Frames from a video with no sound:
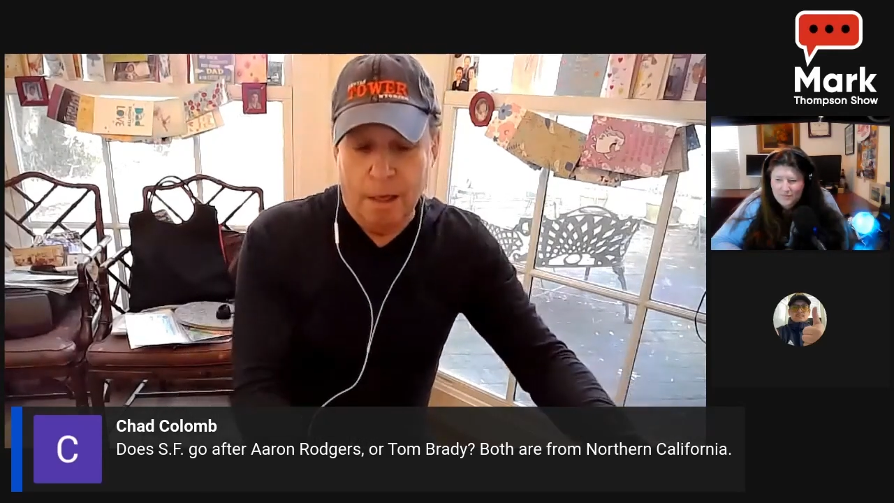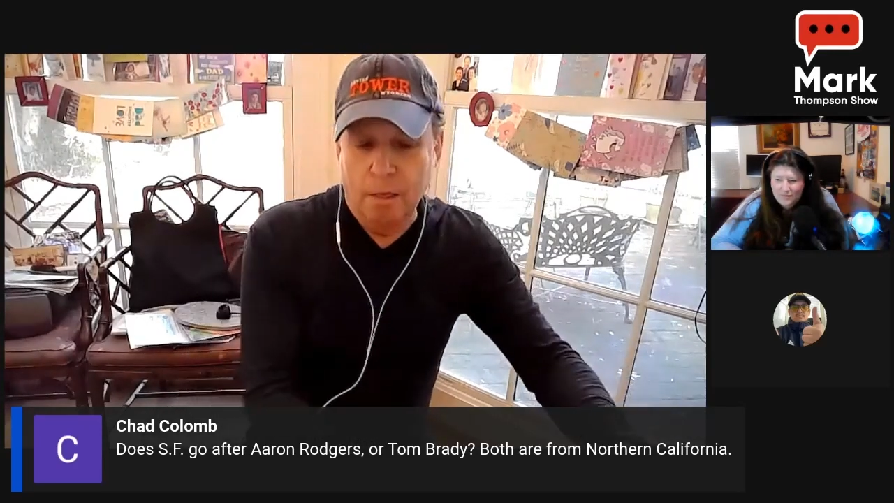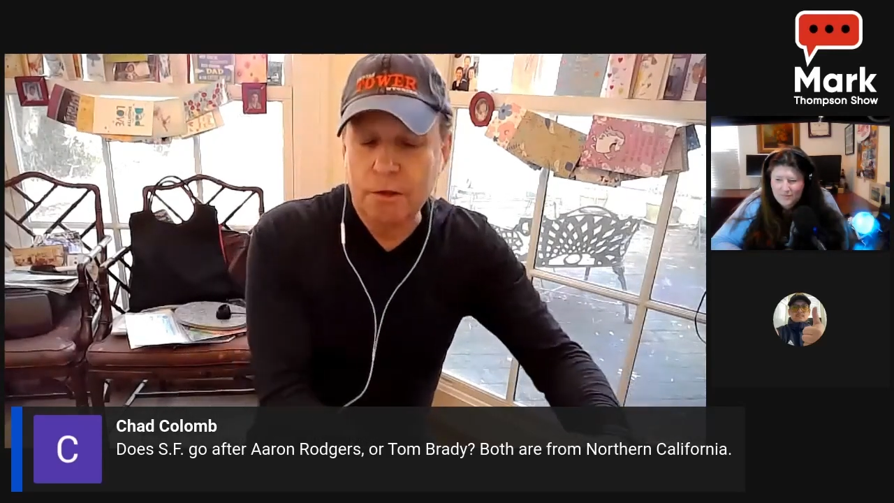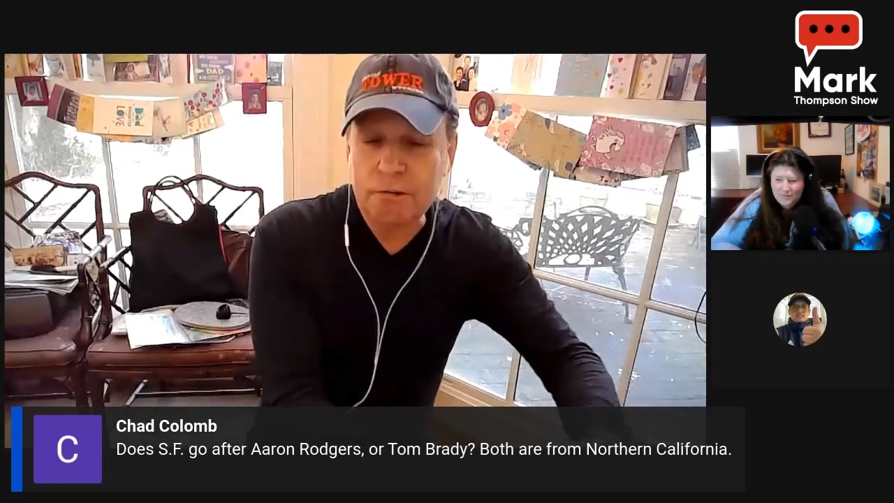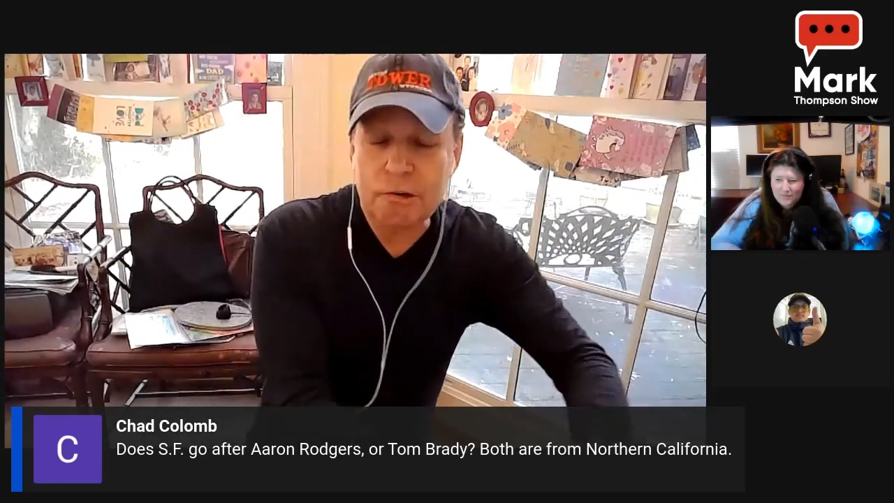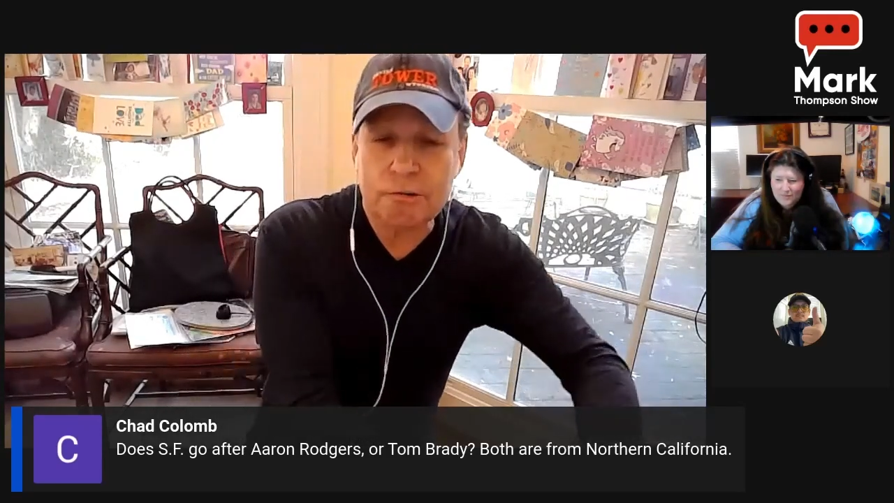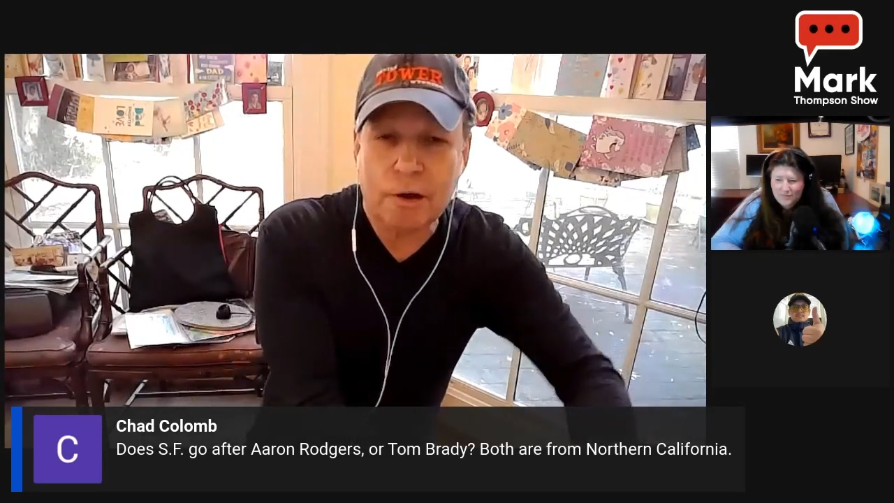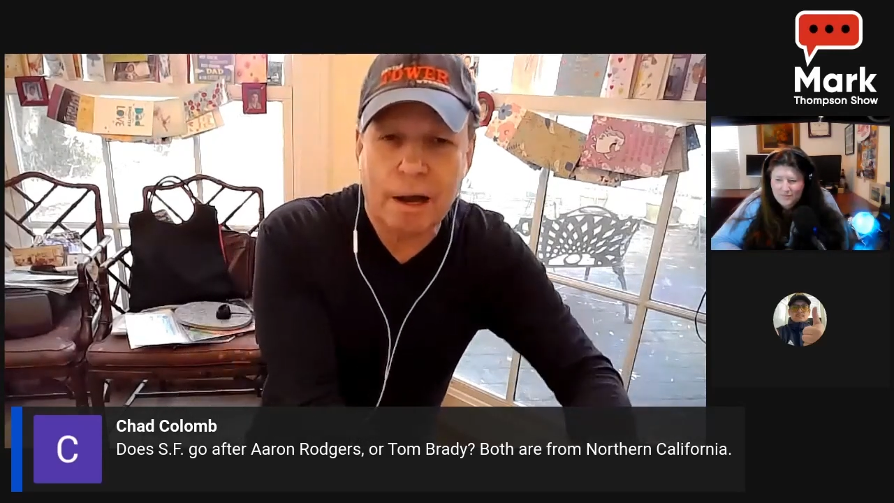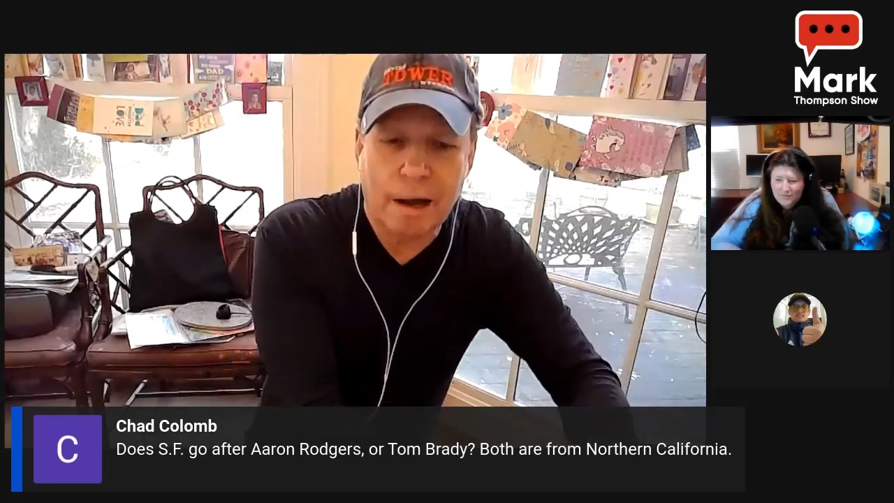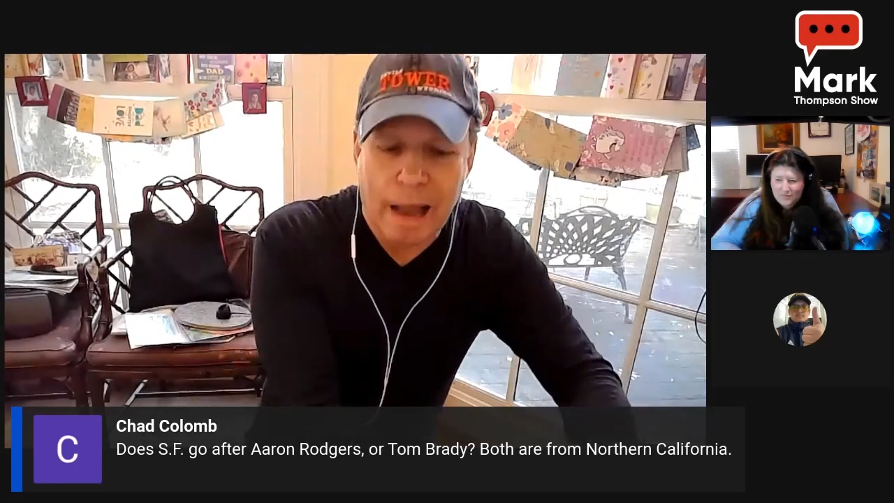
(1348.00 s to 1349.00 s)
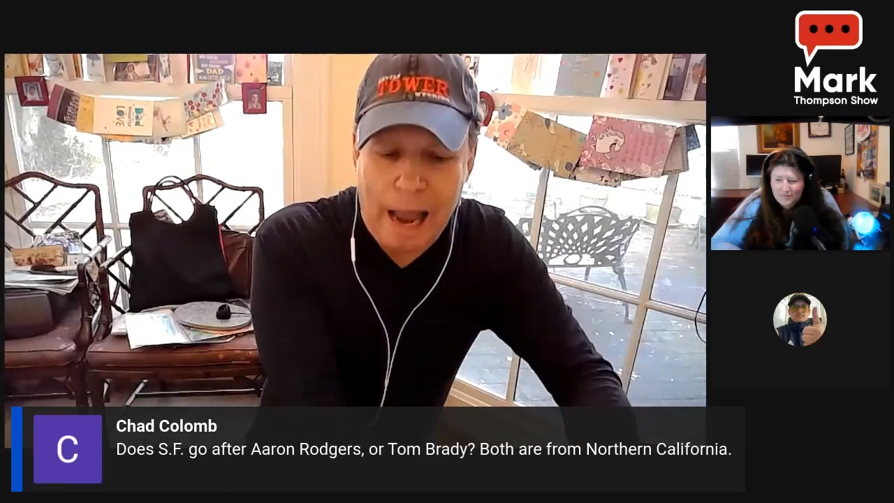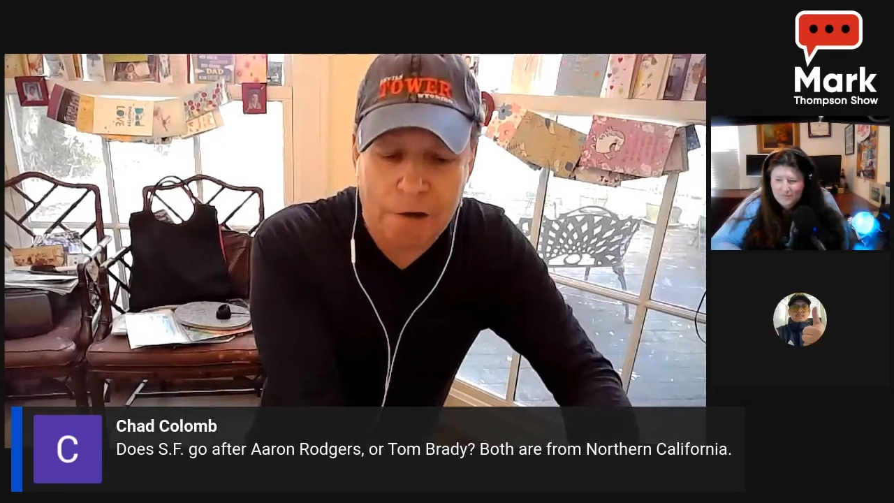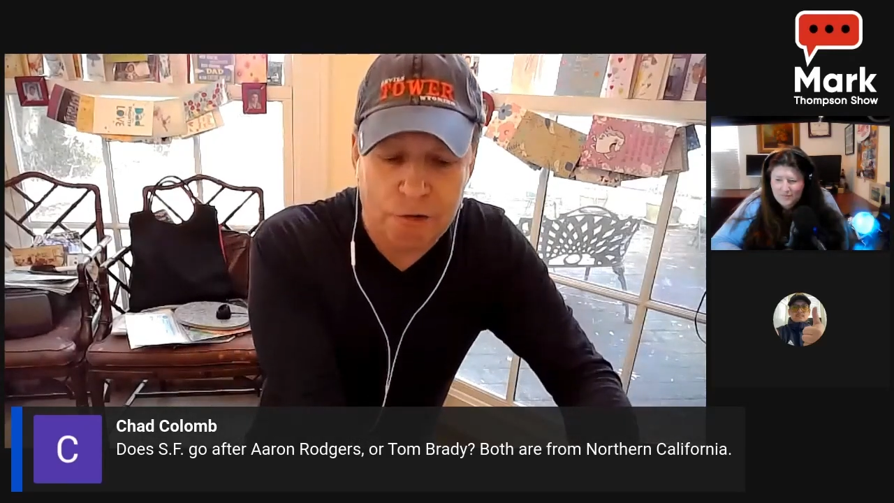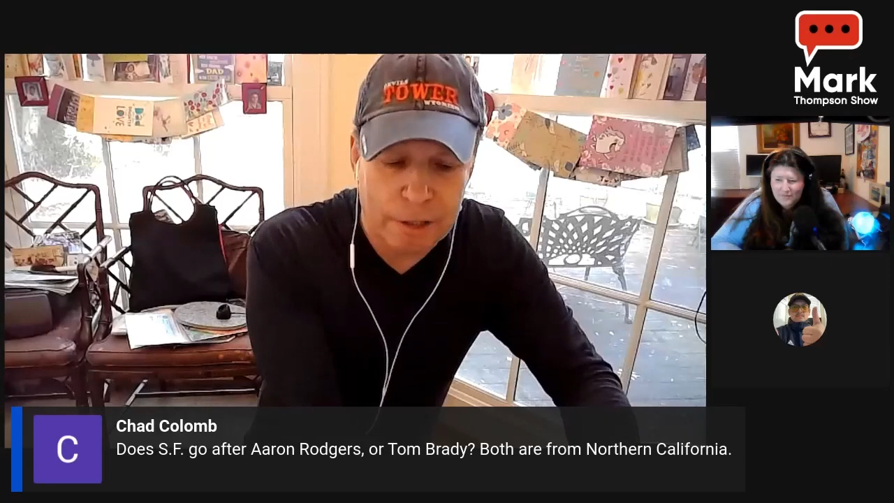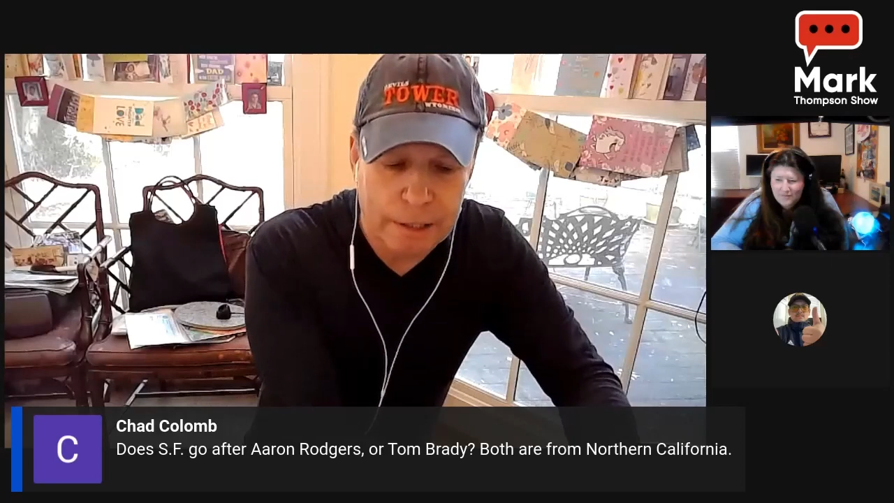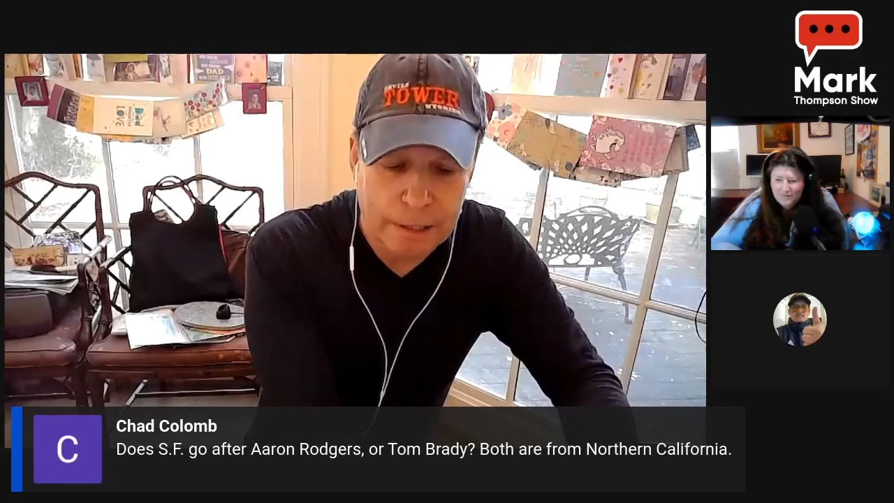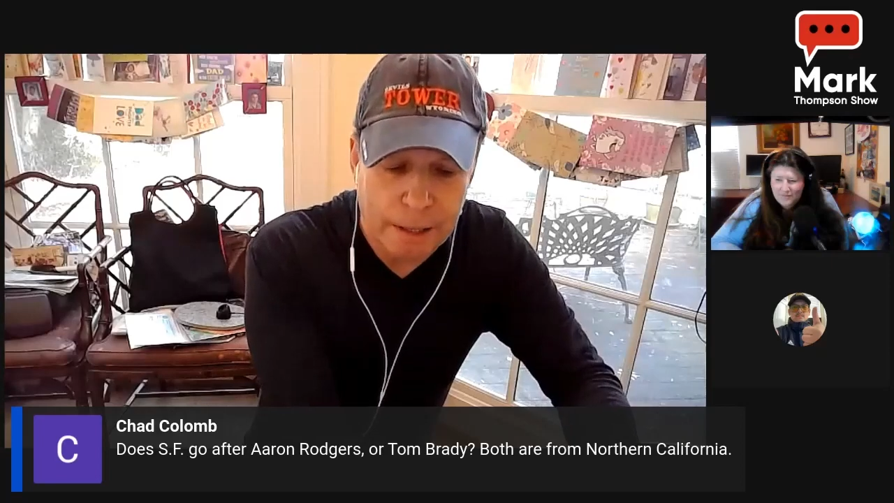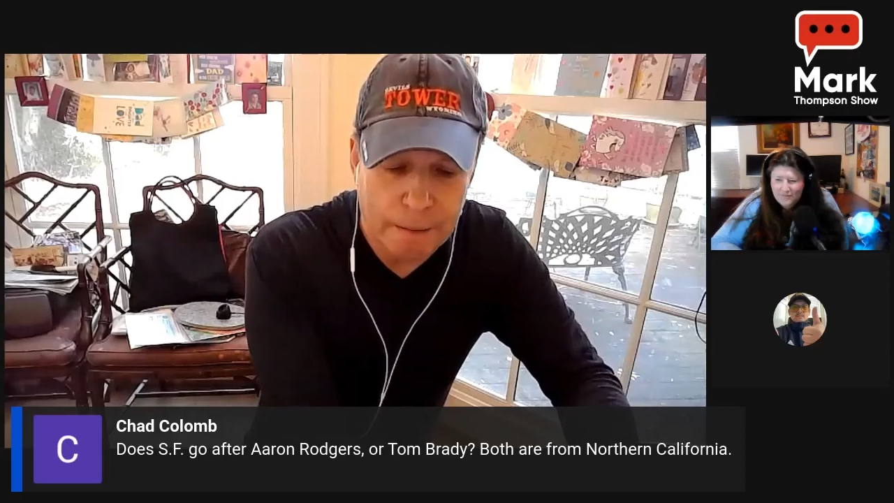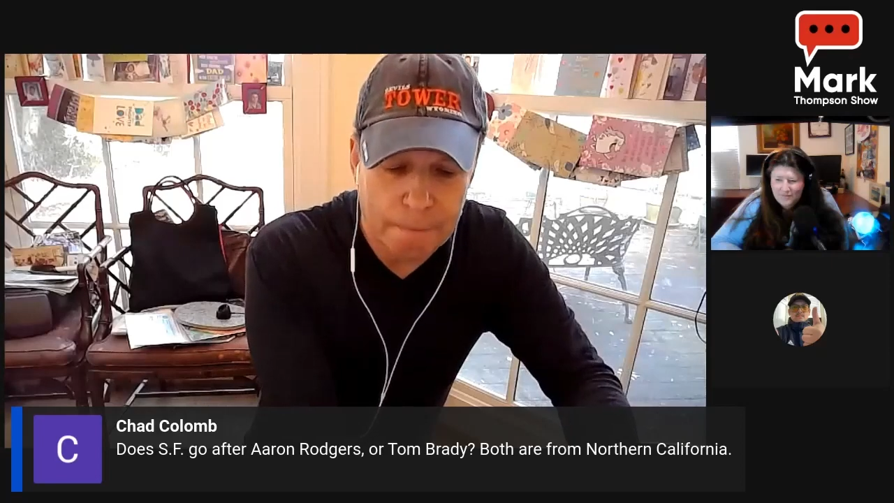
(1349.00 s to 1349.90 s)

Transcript: This is actually,